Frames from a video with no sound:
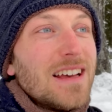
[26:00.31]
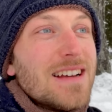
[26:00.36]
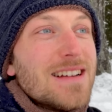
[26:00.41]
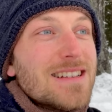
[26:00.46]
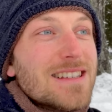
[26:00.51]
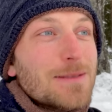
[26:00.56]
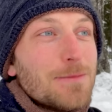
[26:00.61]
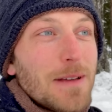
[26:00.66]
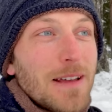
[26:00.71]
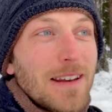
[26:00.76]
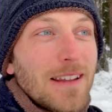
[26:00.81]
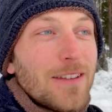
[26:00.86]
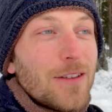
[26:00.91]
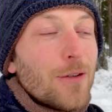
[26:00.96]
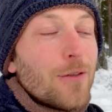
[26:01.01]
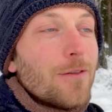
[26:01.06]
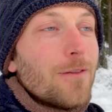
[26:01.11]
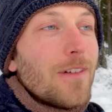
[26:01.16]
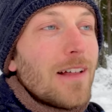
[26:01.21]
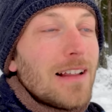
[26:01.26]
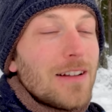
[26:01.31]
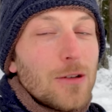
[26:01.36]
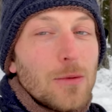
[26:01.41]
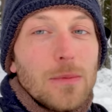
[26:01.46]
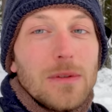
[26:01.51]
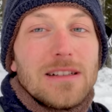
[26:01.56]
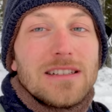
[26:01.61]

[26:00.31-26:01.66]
spending your valuable